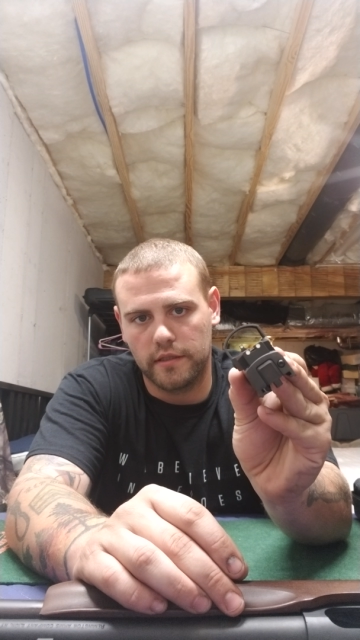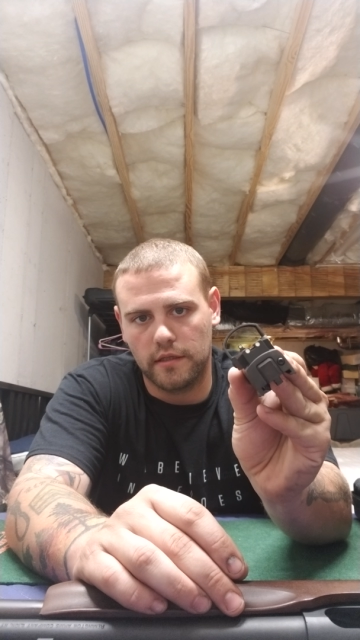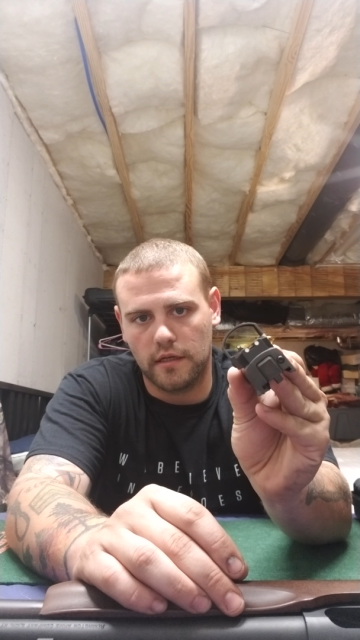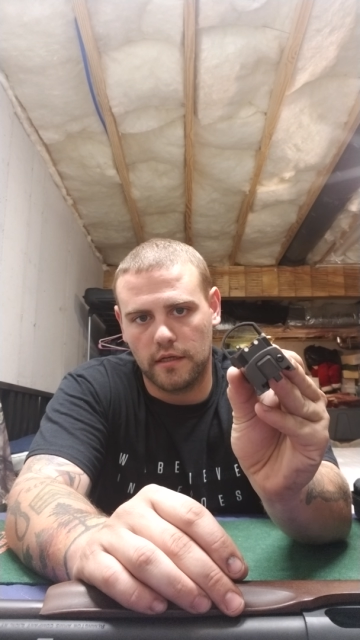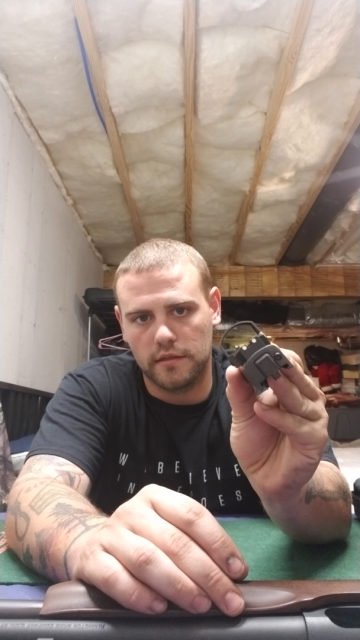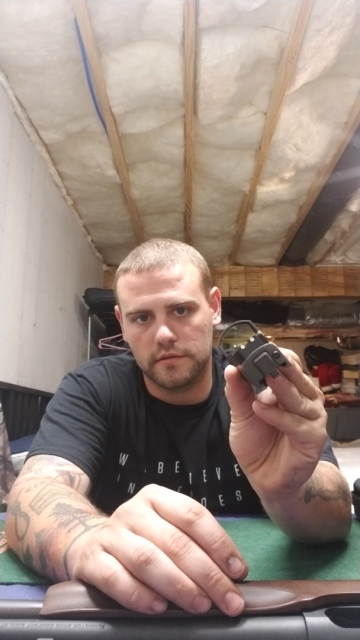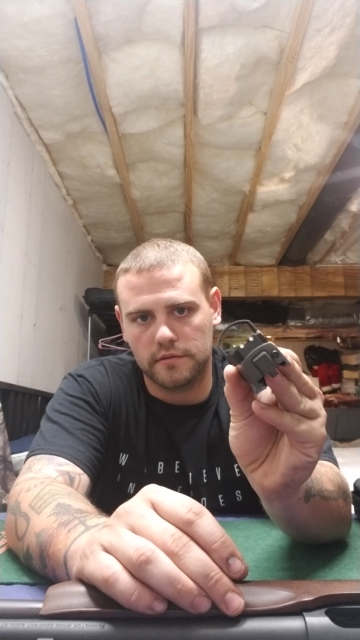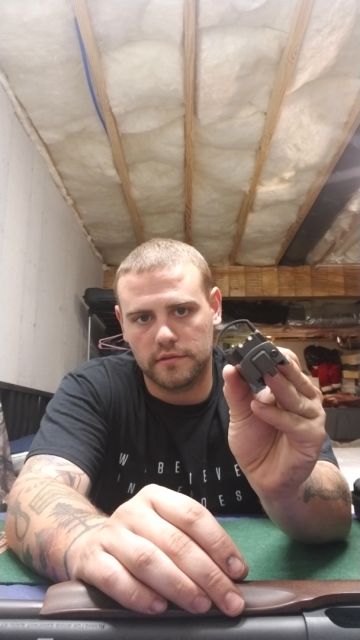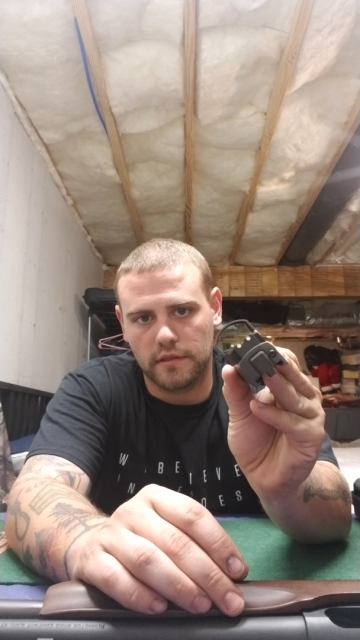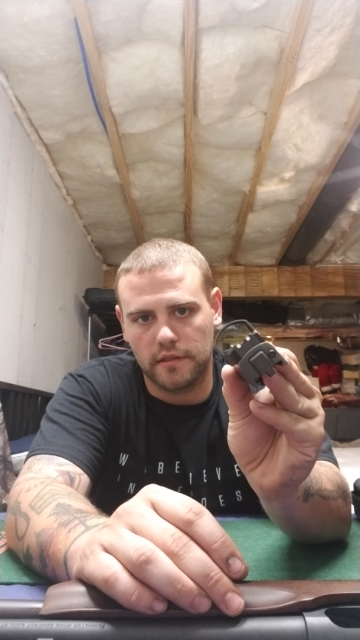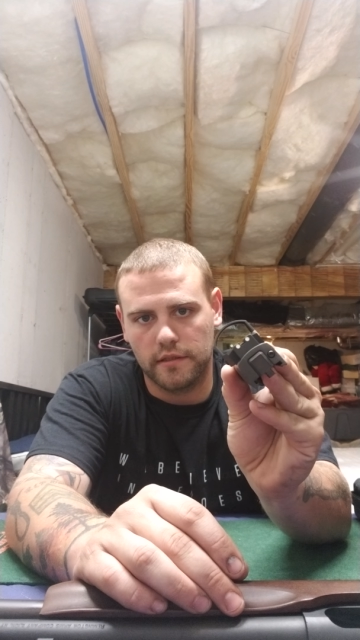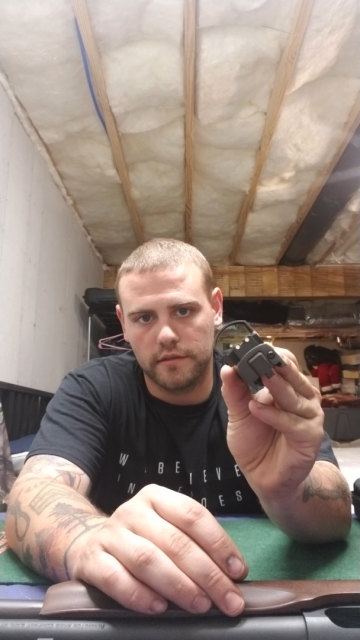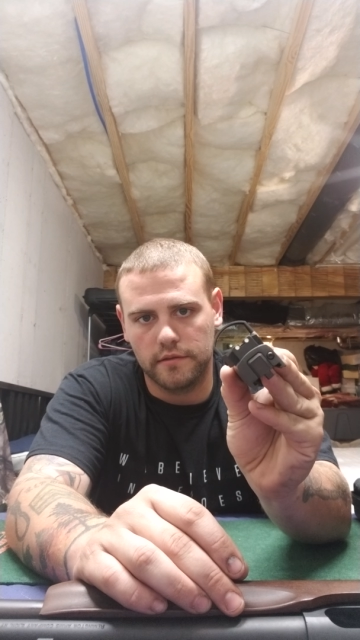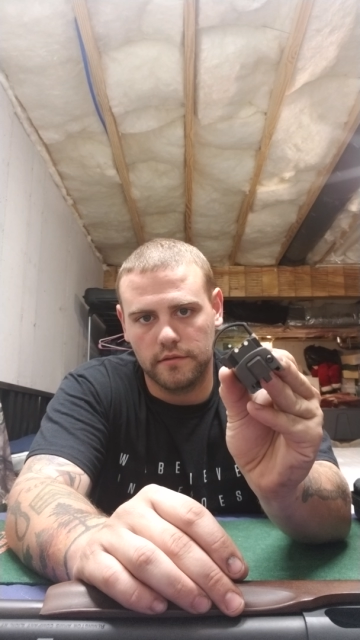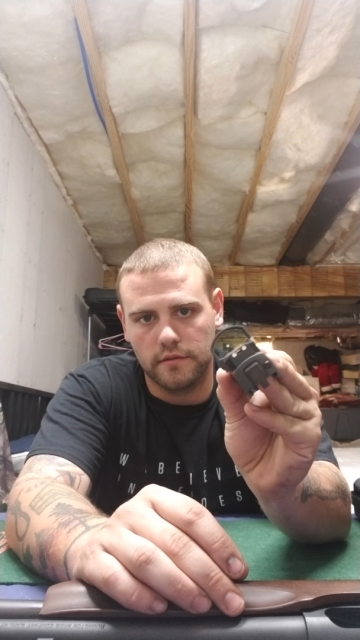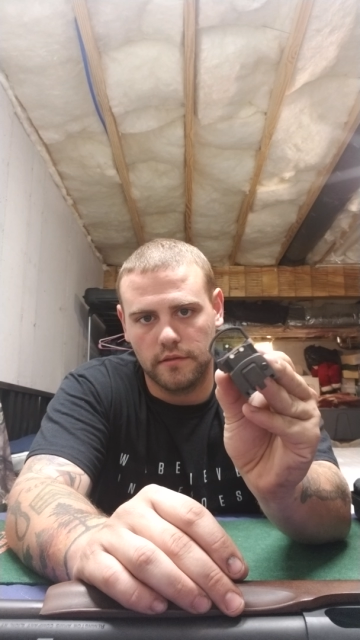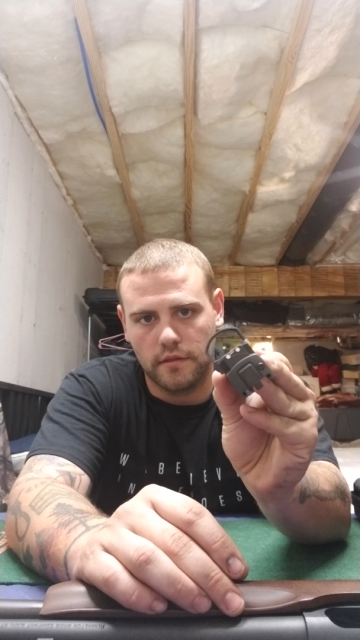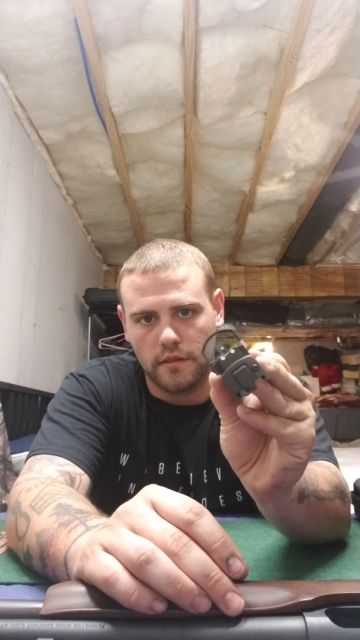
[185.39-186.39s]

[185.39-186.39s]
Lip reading: dot sight.